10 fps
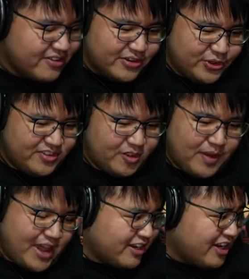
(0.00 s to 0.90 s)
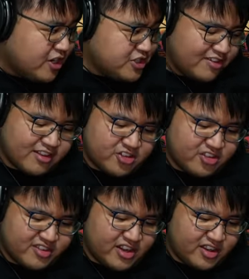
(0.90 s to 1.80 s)
Roost is back? No, she's not, she's
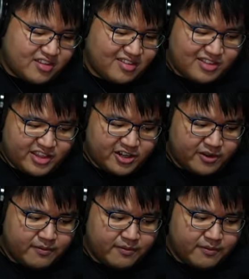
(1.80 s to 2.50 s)
not. It's just a leader.